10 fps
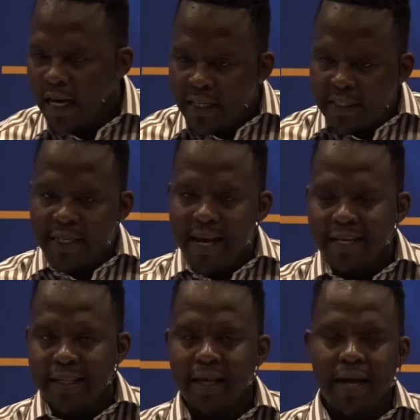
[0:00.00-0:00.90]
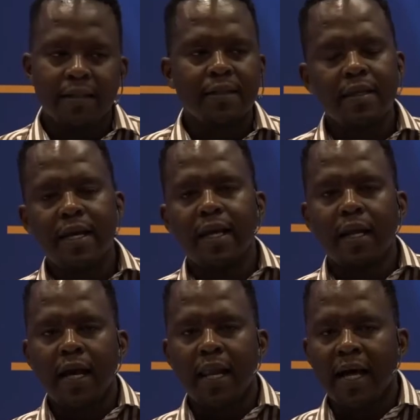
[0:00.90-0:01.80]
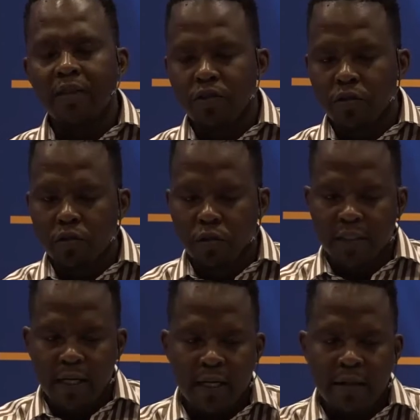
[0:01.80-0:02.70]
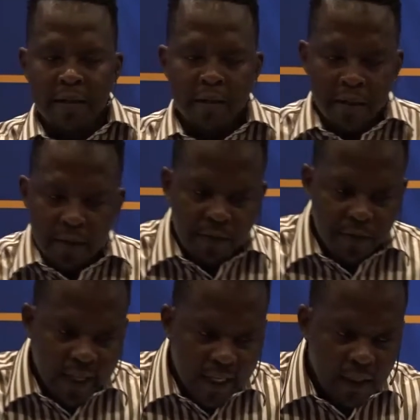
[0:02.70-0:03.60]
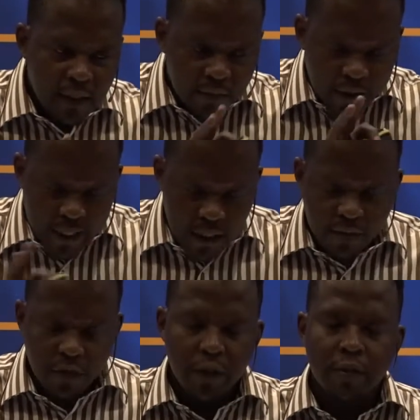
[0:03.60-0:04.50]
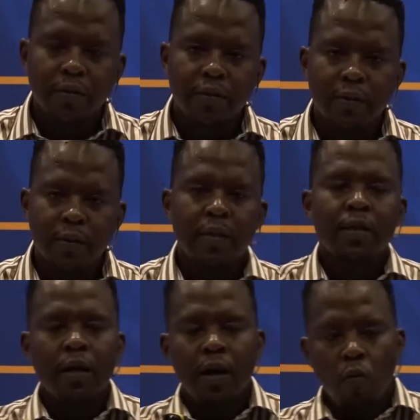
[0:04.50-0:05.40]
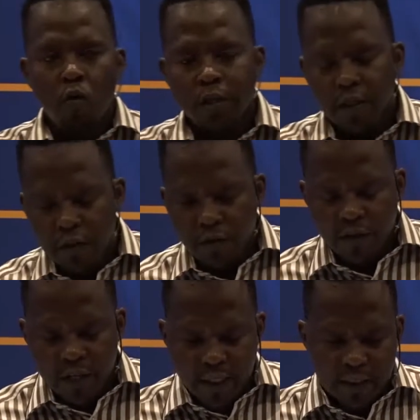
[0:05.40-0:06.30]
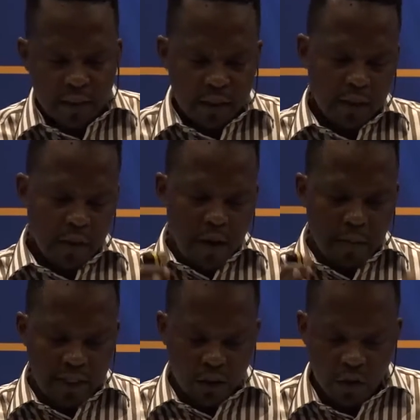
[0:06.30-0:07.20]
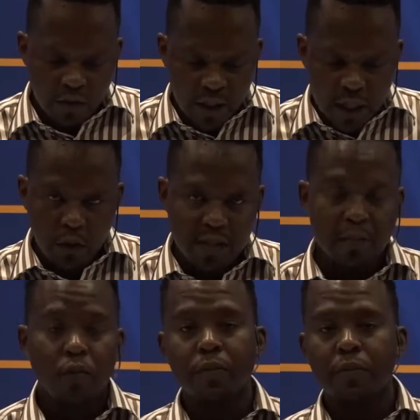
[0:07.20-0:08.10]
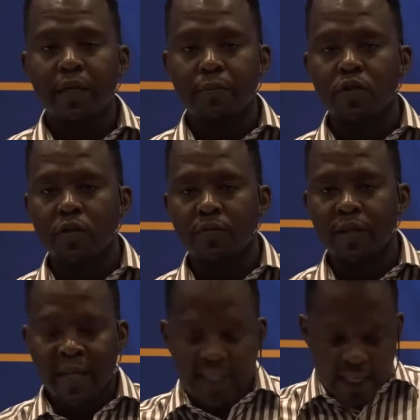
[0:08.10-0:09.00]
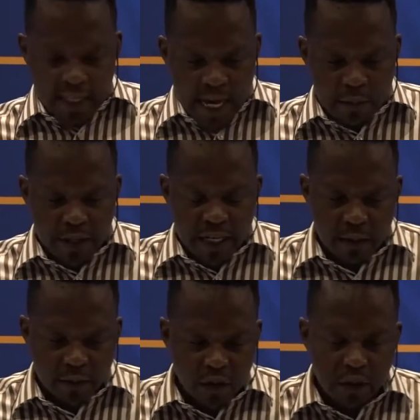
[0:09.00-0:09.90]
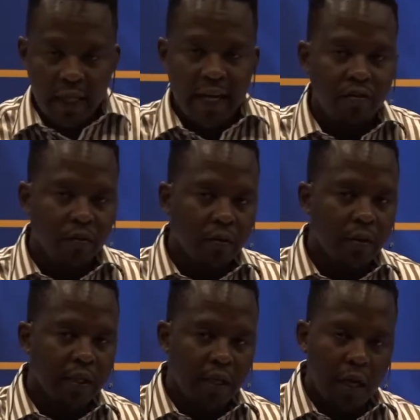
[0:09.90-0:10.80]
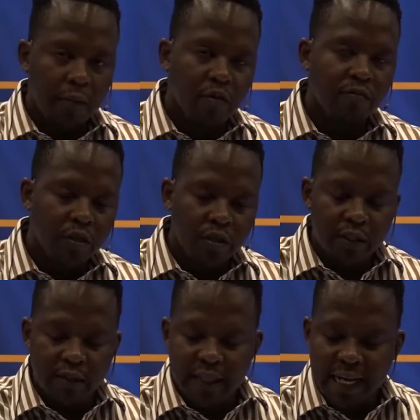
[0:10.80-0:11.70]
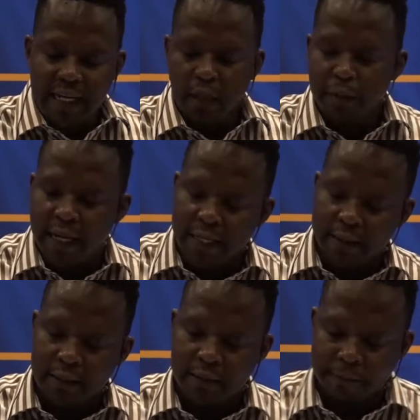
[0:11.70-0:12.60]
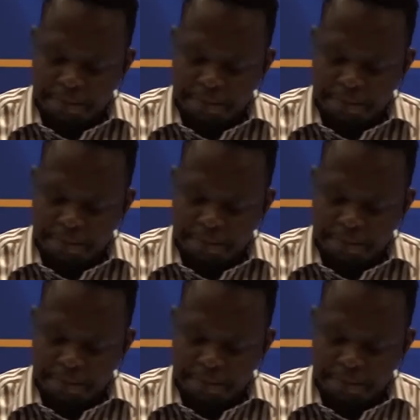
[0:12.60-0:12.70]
understanding that then allows you to say, forget the verticals. What use case am I solving, and what's the problem that I'm solving? Then that becomes unilateral in the number of verticals that I can apply it to.